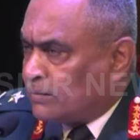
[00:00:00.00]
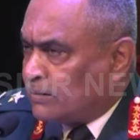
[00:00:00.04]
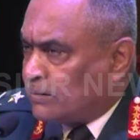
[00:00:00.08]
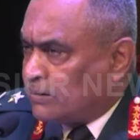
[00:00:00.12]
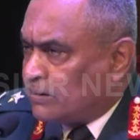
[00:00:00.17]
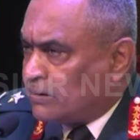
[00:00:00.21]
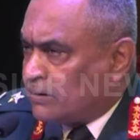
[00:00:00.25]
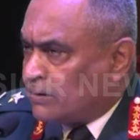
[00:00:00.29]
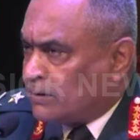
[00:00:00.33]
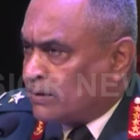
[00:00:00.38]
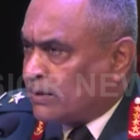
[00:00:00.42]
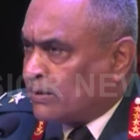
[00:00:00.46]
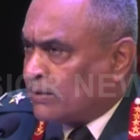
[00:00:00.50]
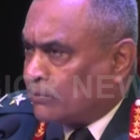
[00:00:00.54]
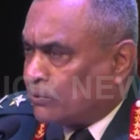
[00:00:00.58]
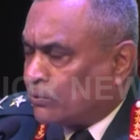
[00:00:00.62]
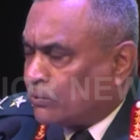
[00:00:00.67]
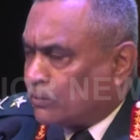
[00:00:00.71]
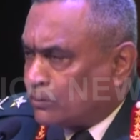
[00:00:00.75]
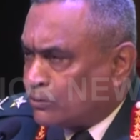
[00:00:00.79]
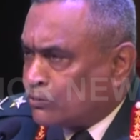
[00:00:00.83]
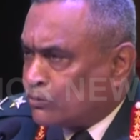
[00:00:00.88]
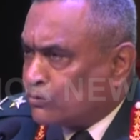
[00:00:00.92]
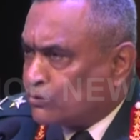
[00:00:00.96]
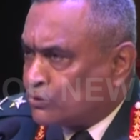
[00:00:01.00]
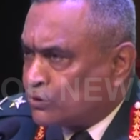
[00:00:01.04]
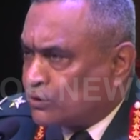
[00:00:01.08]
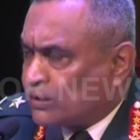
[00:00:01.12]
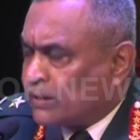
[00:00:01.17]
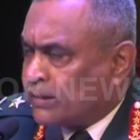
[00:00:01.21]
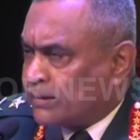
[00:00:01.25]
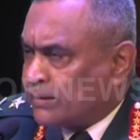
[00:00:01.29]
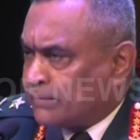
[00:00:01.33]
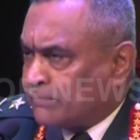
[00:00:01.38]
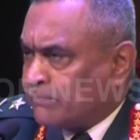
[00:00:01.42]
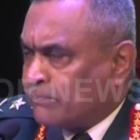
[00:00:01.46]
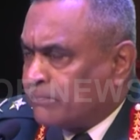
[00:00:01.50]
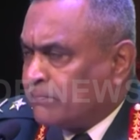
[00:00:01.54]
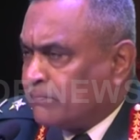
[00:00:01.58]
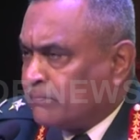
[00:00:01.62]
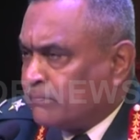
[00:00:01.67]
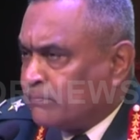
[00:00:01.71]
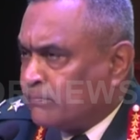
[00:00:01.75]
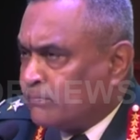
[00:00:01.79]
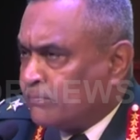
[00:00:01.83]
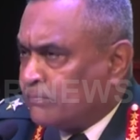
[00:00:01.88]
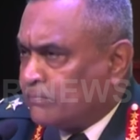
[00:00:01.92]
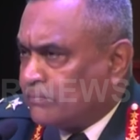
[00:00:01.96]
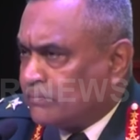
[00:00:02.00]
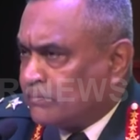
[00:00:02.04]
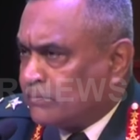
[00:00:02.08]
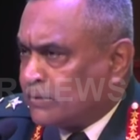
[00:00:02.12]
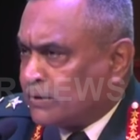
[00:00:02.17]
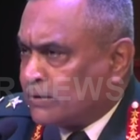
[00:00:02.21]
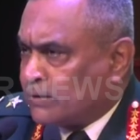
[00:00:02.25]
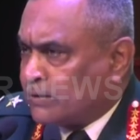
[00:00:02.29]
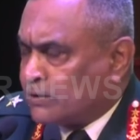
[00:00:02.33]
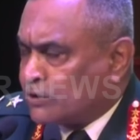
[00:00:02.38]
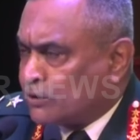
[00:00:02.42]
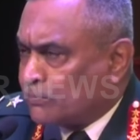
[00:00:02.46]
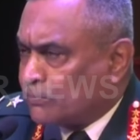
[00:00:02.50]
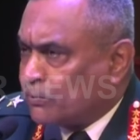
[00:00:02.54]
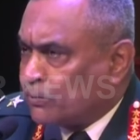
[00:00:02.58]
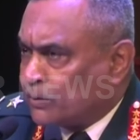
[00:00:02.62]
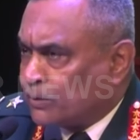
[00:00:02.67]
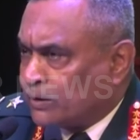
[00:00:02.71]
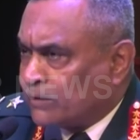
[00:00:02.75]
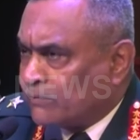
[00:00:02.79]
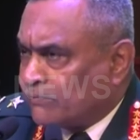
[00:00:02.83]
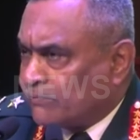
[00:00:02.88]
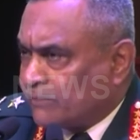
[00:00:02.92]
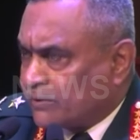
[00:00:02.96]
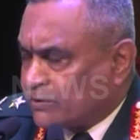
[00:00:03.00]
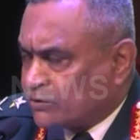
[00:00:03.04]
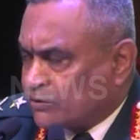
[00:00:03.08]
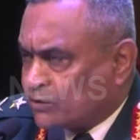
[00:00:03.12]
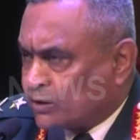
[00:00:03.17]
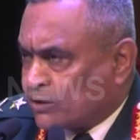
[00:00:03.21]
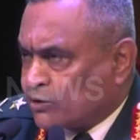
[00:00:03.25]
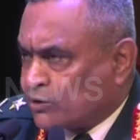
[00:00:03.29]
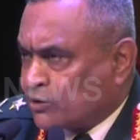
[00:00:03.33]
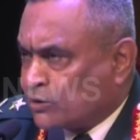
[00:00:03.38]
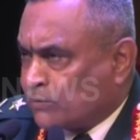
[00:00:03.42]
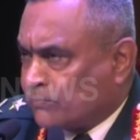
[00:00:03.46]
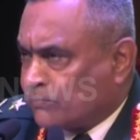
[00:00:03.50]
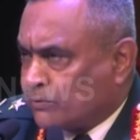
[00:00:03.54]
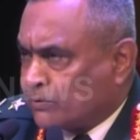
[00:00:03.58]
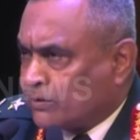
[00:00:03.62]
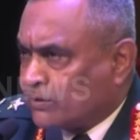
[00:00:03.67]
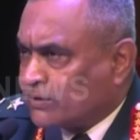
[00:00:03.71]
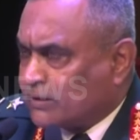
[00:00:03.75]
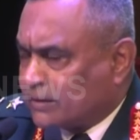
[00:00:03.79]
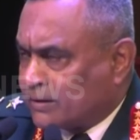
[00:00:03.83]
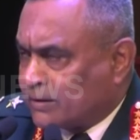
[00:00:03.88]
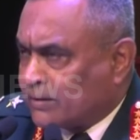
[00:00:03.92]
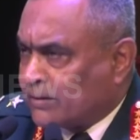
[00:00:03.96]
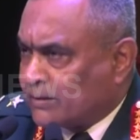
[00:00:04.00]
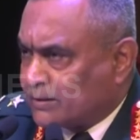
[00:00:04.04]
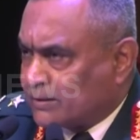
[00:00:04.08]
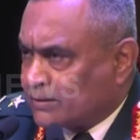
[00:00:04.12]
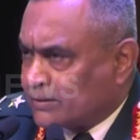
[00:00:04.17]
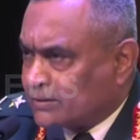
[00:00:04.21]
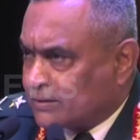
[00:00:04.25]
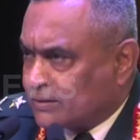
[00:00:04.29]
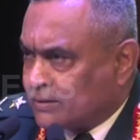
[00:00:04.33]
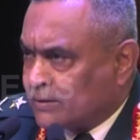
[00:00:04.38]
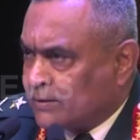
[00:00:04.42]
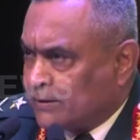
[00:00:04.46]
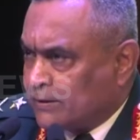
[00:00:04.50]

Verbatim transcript: And I would also say that the support infrastructure for the terrorists